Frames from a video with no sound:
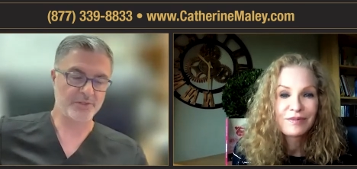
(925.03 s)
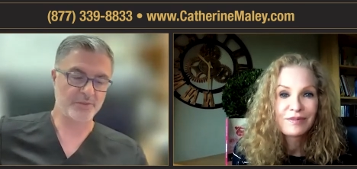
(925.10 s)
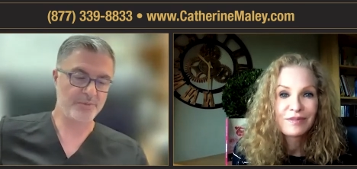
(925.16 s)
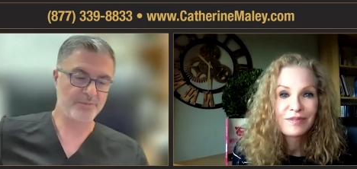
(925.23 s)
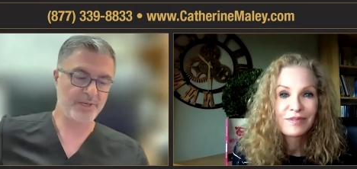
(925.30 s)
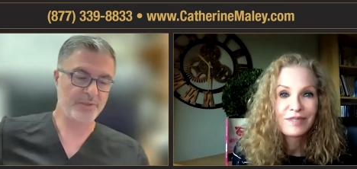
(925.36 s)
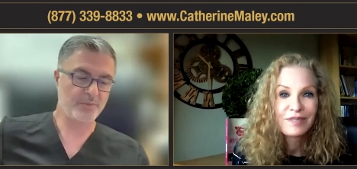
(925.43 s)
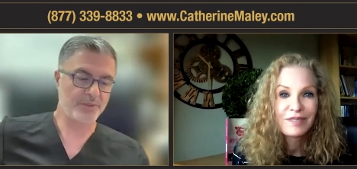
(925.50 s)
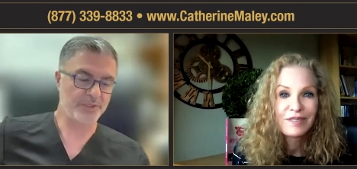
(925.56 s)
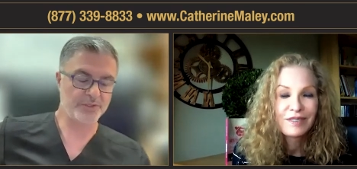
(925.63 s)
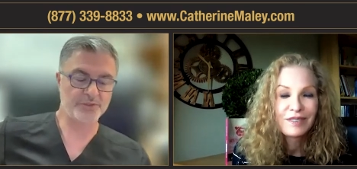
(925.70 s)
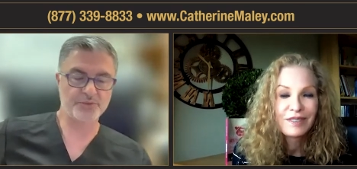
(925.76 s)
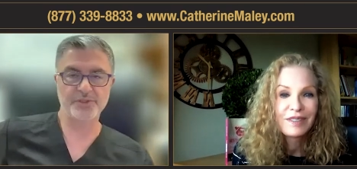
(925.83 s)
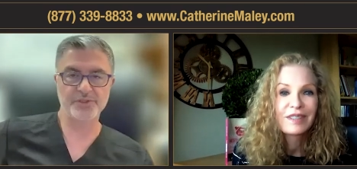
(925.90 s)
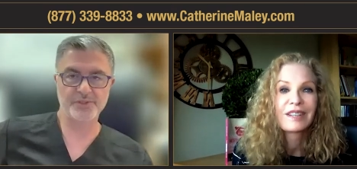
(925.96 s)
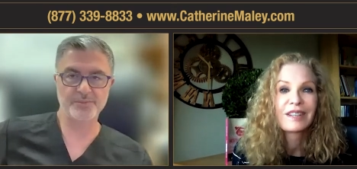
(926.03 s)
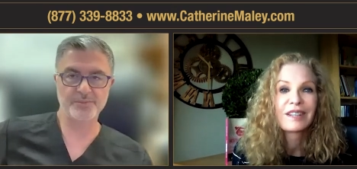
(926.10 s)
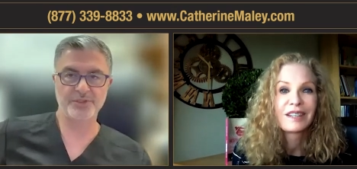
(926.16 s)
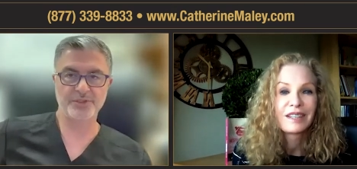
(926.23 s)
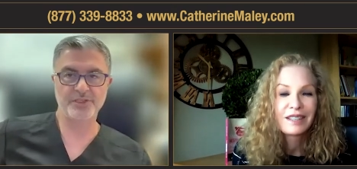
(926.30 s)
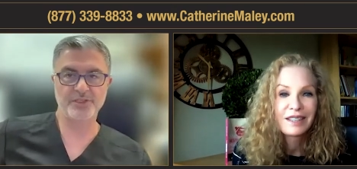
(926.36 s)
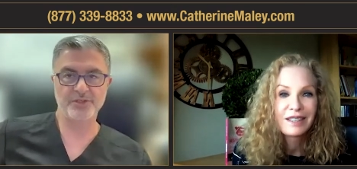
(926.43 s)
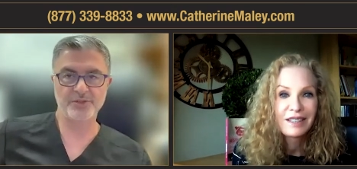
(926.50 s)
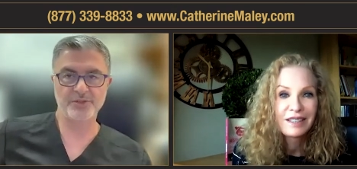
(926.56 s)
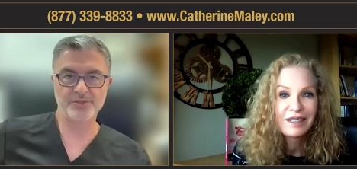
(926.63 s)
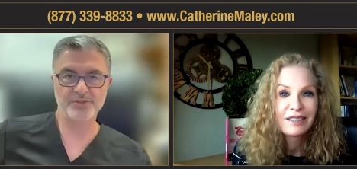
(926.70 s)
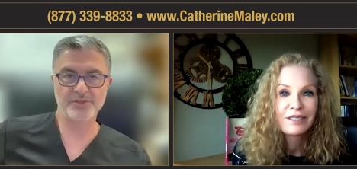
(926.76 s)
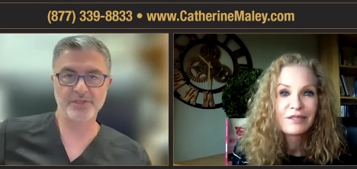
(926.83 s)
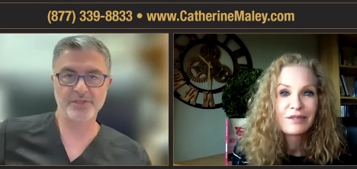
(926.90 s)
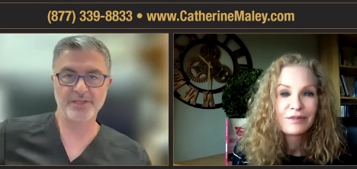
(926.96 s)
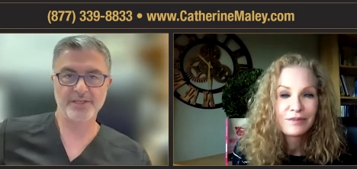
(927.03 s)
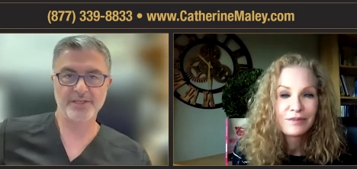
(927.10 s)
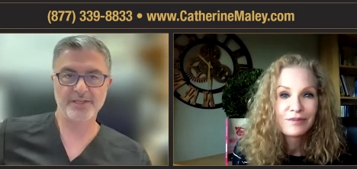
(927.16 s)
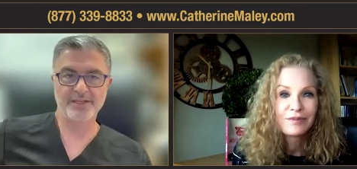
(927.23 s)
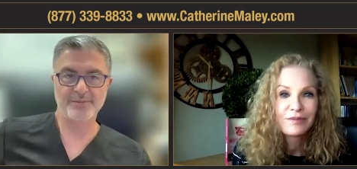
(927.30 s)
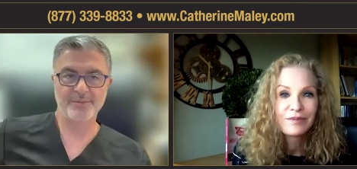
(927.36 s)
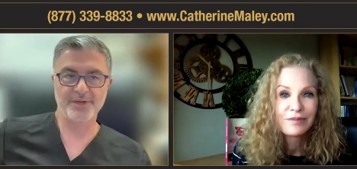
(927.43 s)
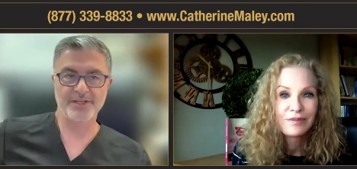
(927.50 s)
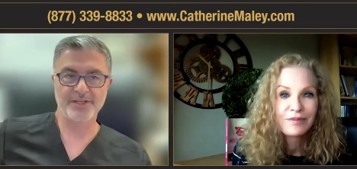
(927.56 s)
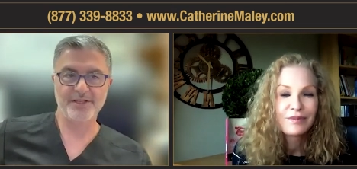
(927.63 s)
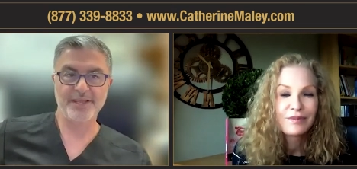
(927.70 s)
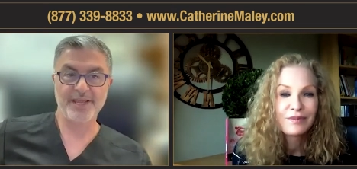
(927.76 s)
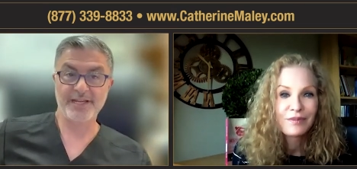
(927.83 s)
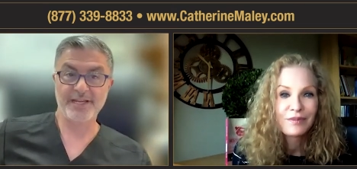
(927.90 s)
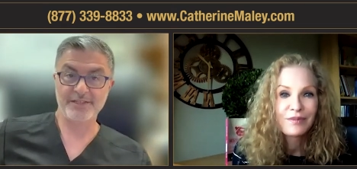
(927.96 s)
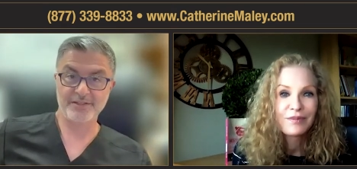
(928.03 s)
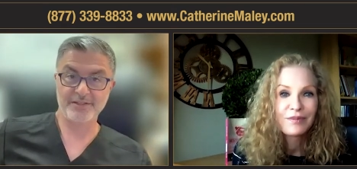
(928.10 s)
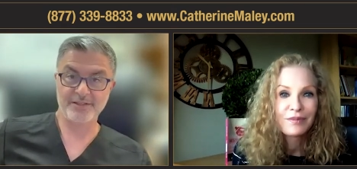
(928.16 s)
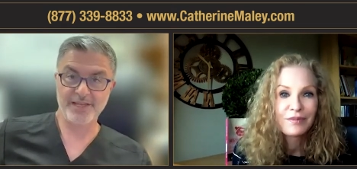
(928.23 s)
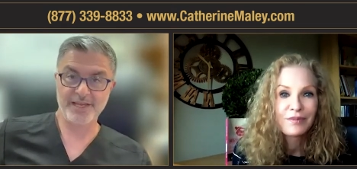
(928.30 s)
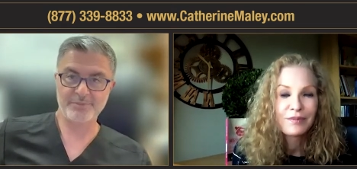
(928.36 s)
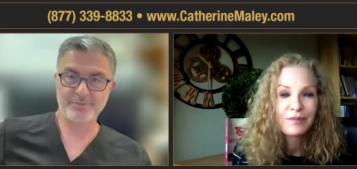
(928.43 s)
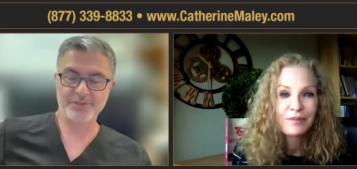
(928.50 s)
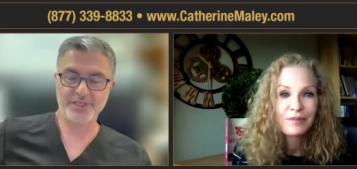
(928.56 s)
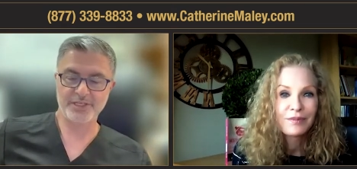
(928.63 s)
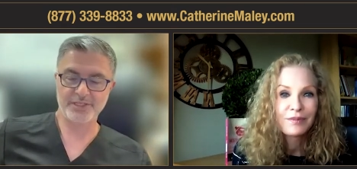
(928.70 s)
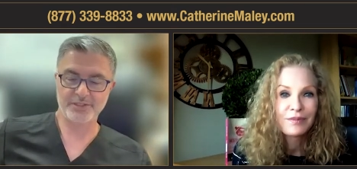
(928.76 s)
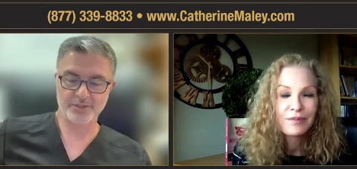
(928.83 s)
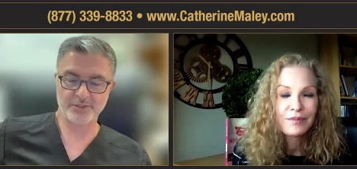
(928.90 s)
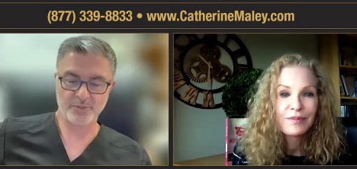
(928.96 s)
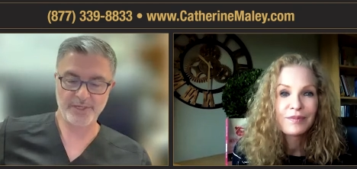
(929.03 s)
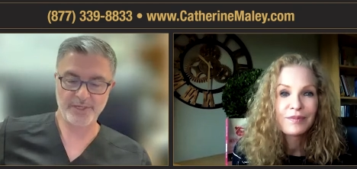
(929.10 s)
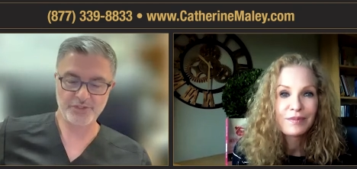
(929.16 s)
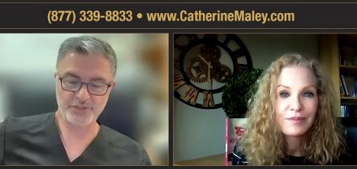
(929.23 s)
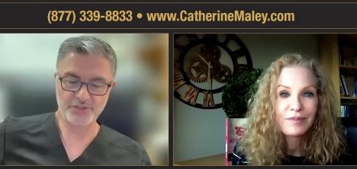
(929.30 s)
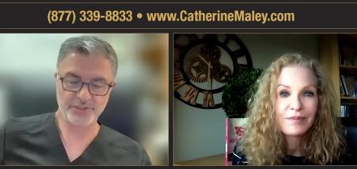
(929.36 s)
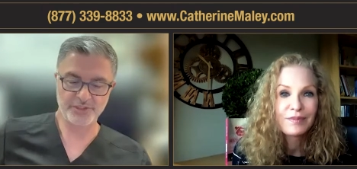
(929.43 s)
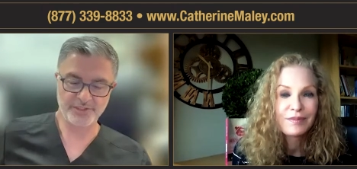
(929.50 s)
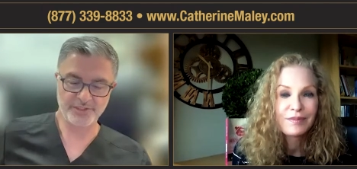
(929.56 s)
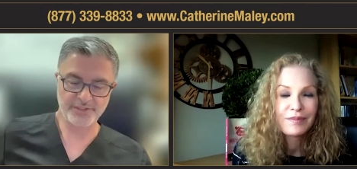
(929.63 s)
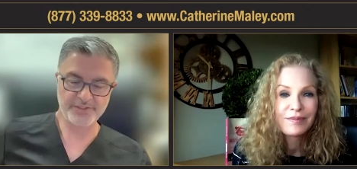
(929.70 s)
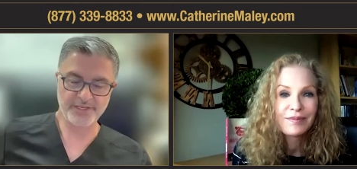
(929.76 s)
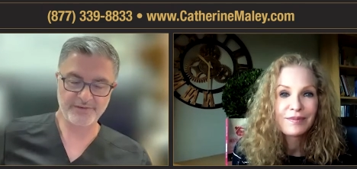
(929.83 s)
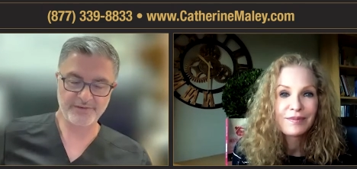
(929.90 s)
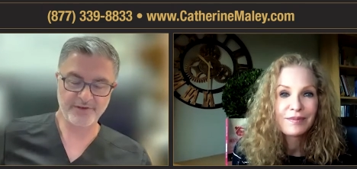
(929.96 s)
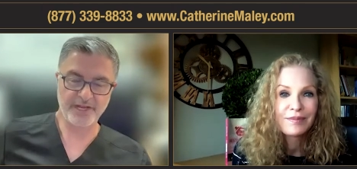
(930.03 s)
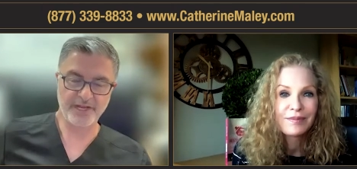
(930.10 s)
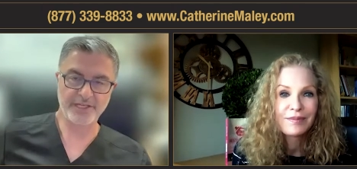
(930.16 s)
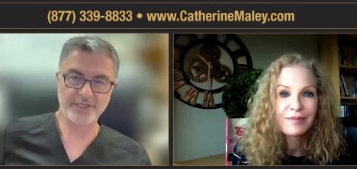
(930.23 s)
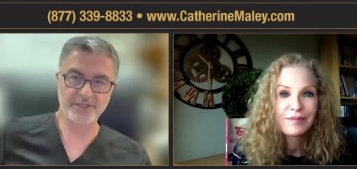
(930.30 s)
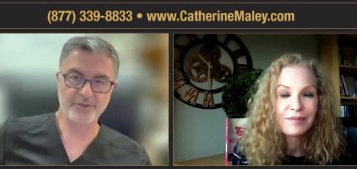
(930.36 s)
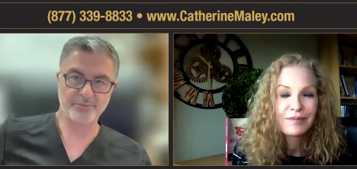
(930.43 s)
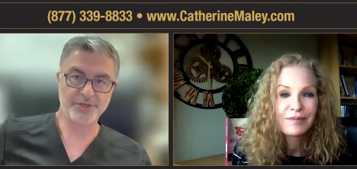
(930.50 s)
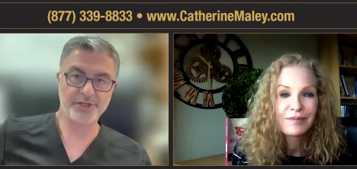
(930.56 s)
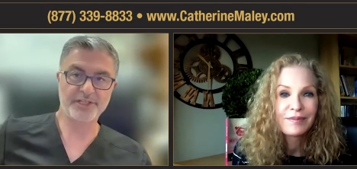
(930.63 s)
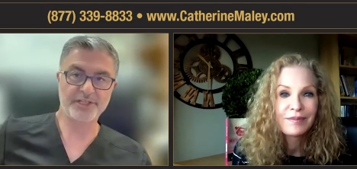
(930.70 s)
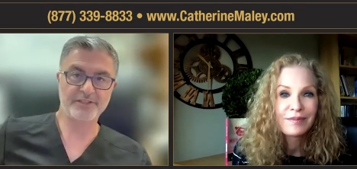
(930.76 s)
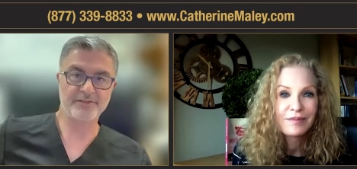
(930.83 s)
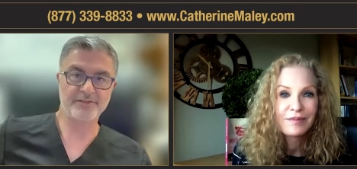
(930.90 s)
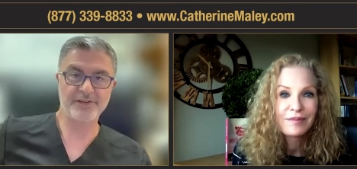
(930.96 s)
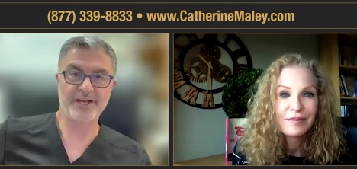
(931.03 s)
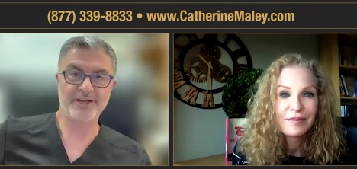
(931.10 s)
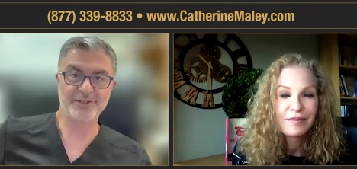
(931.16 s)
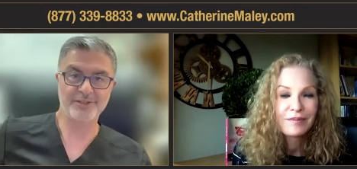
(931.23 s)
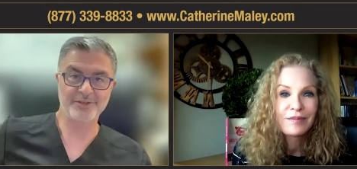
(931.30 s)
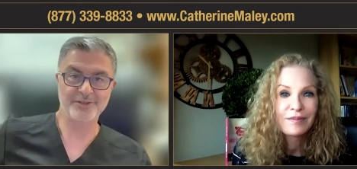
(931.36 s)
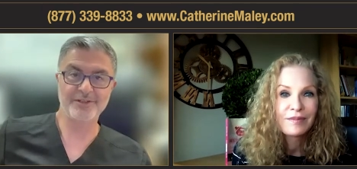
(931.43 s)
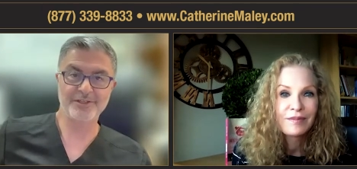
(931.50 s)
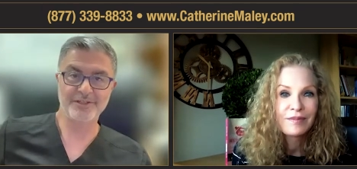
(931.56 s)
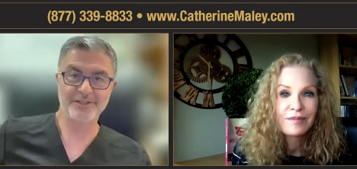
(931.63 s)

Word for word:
Speaker 1: So we made one that's really simple to use, but that that particular question does have value, predictive value.